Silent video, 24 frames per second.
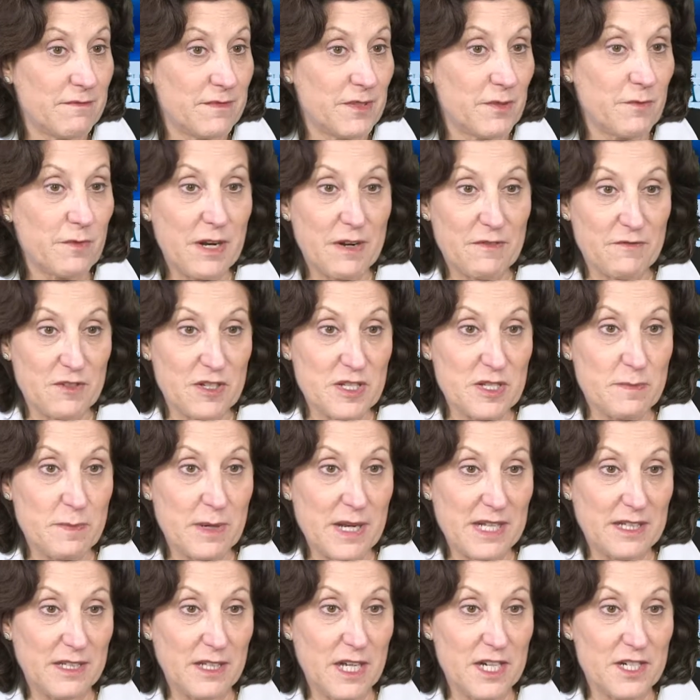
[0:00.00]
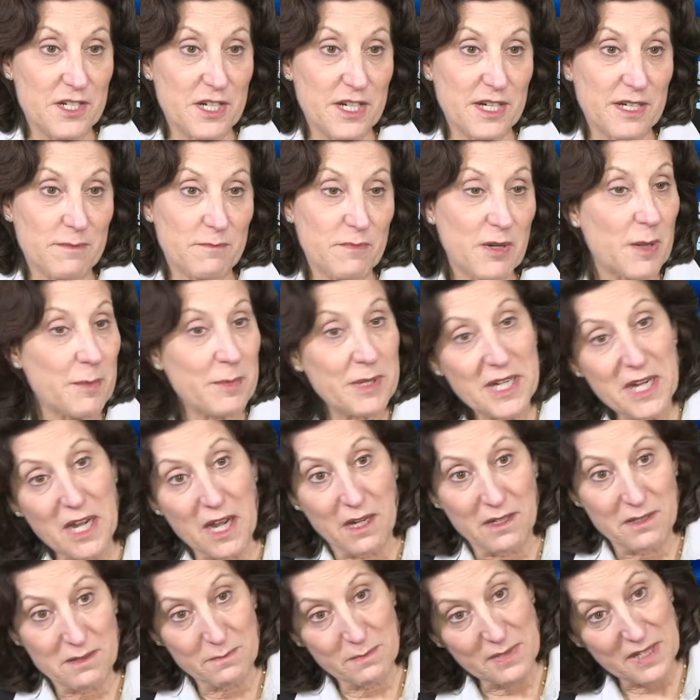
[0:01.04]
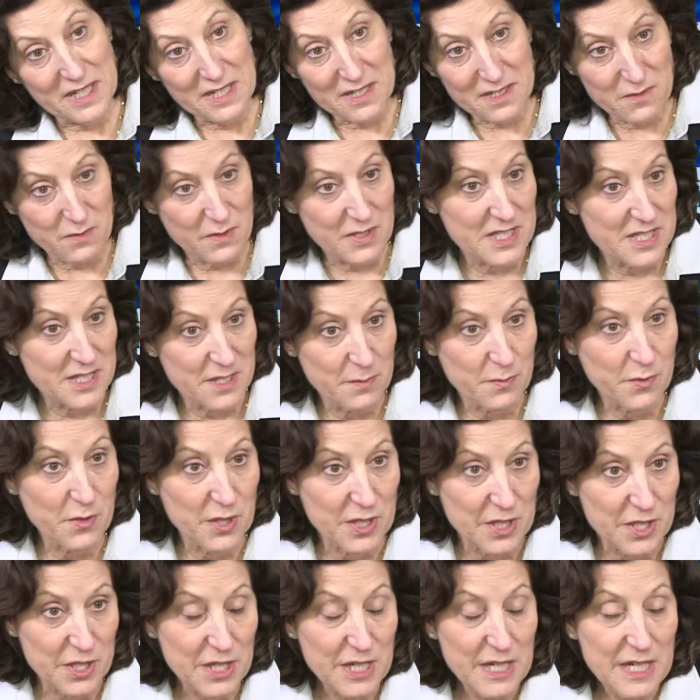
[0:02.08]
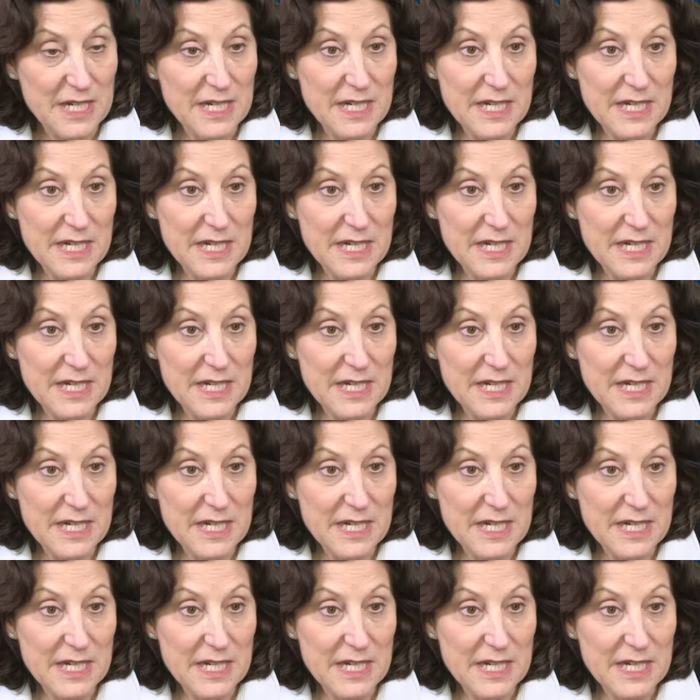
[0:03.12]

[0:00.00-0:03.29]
the reference biologic? Probably not, because what's the push?